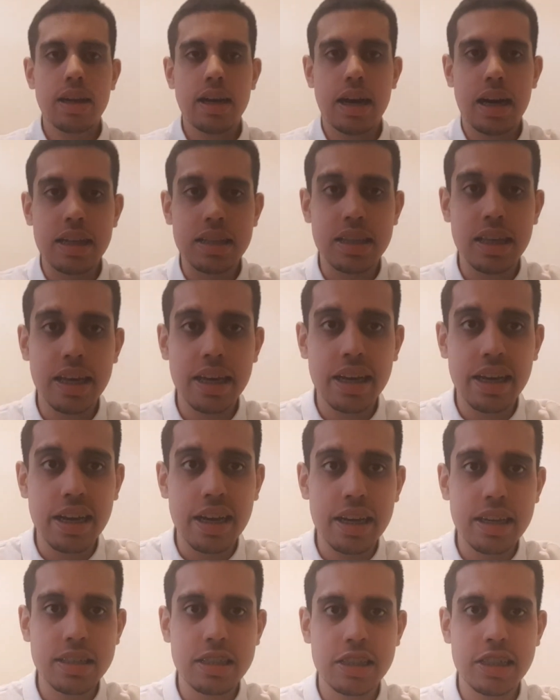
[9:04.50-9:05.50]
I think
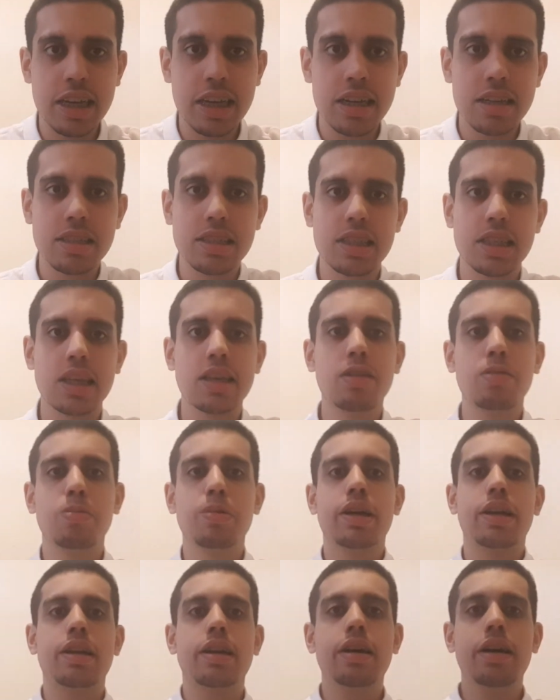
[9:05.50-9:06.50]
Chelsea
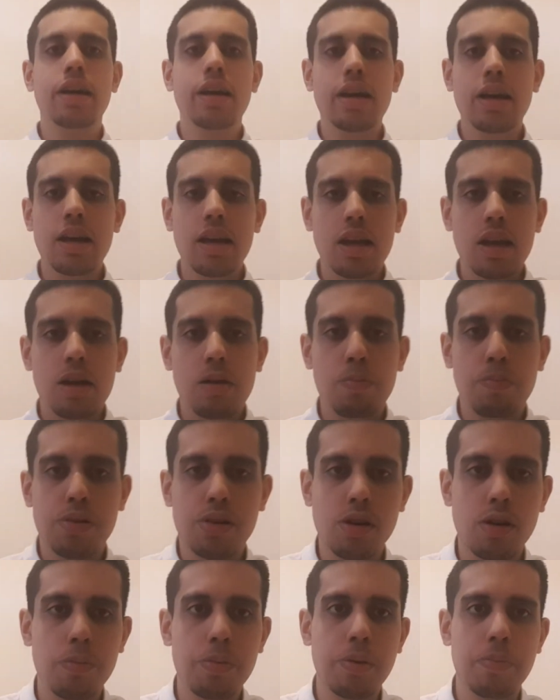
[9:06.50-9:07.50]
will
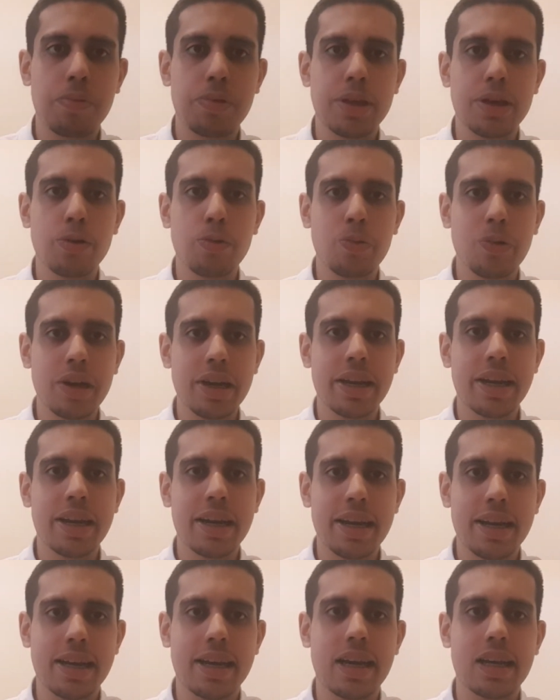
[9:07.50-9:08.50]
probably win
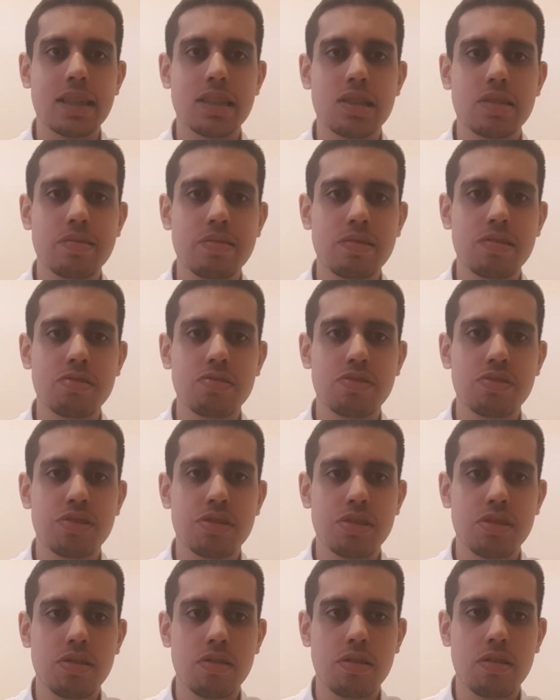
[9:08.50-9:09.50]
against Wolves,
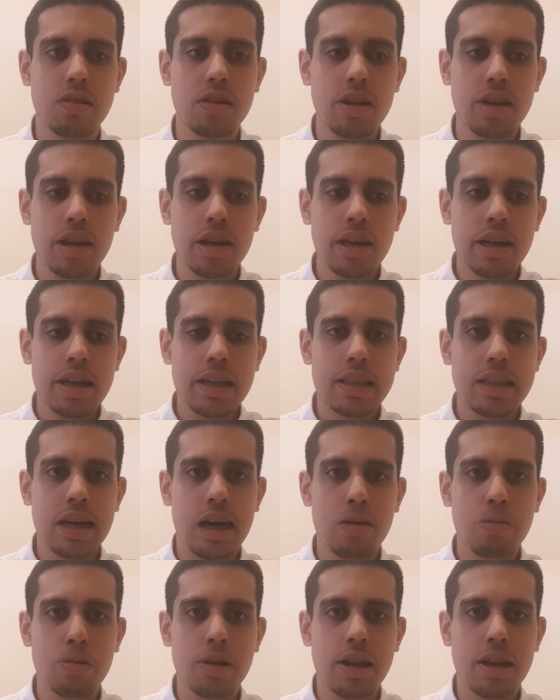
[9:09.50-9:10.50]
so
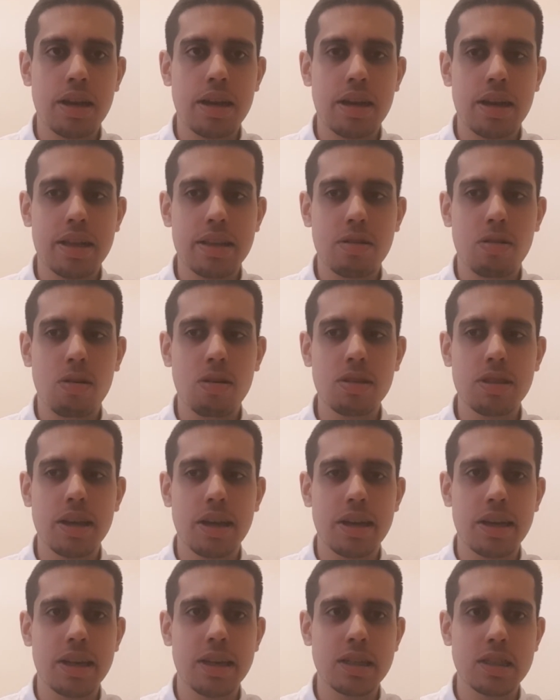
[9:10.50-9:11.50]
that will all they
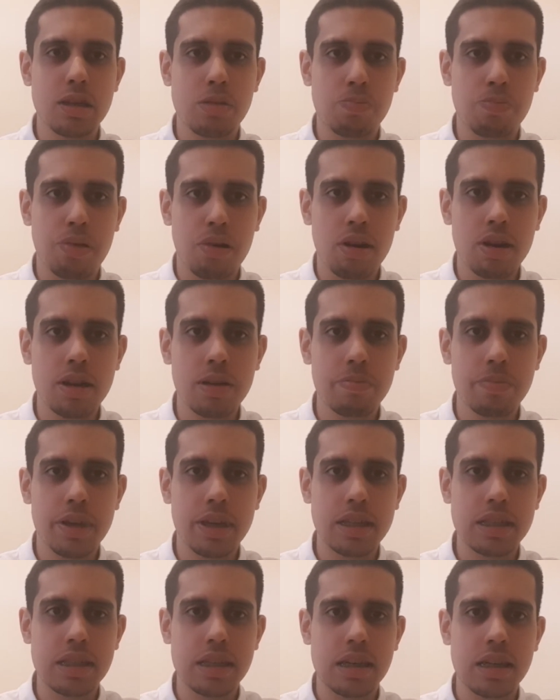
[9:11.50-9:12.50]
need is a point
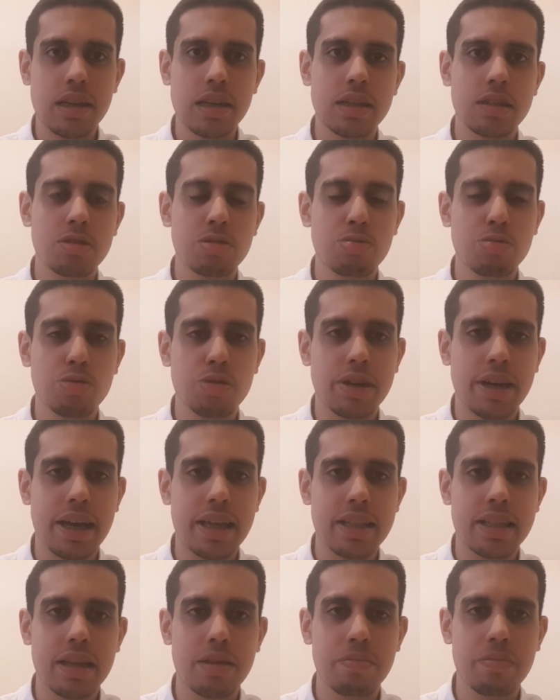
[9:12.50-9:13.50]
basically to
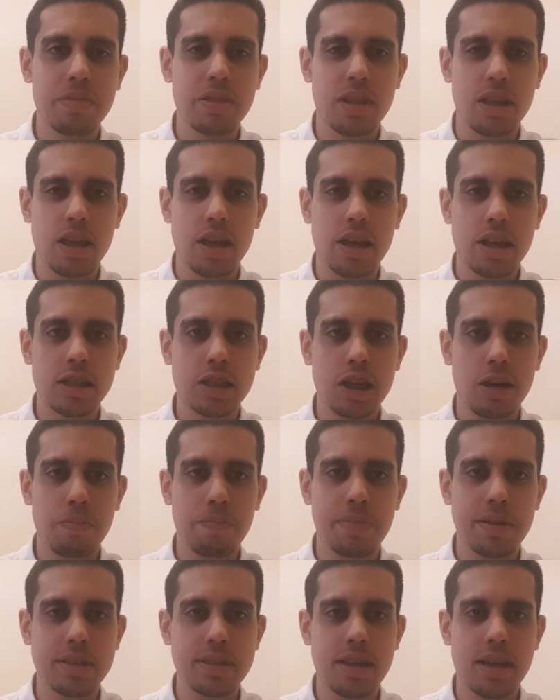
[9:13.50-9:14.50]
get them the
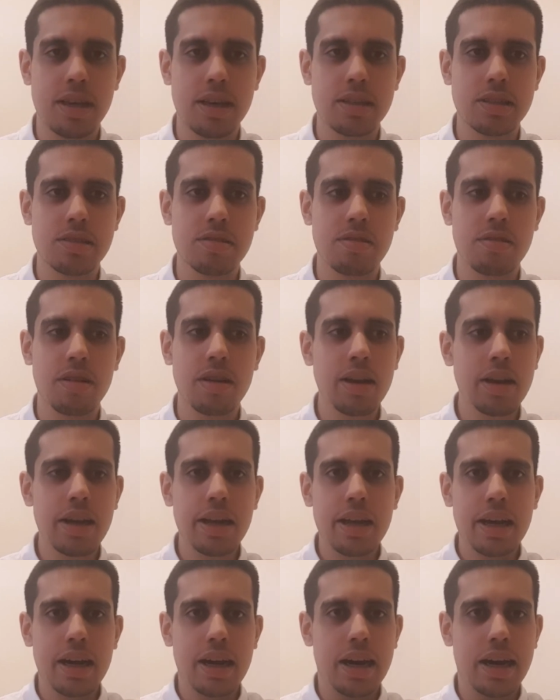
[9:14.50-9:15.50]
Champions League. So
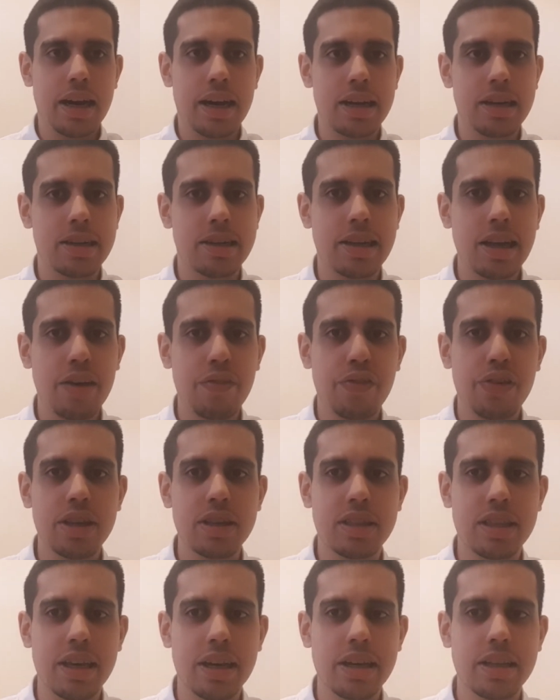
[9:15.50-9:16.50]
I
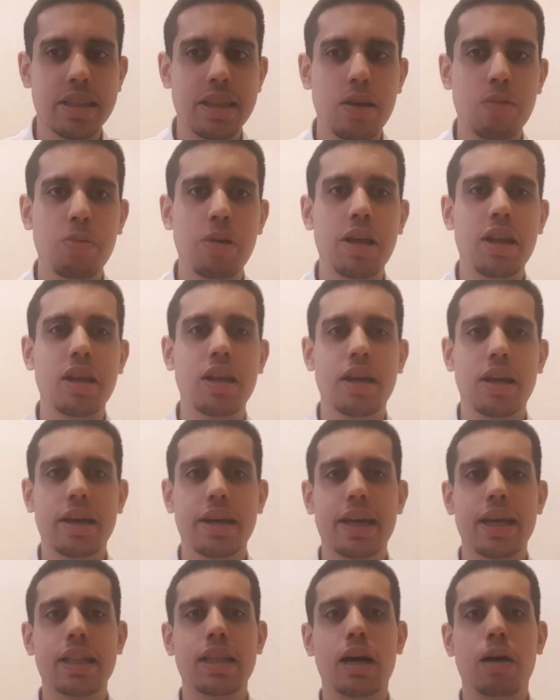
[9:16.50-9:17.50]
definitely think they will
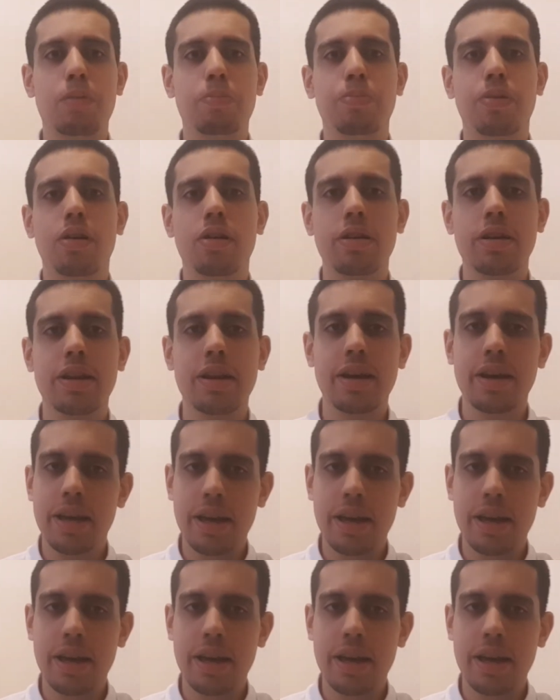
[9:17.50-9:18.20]
get that point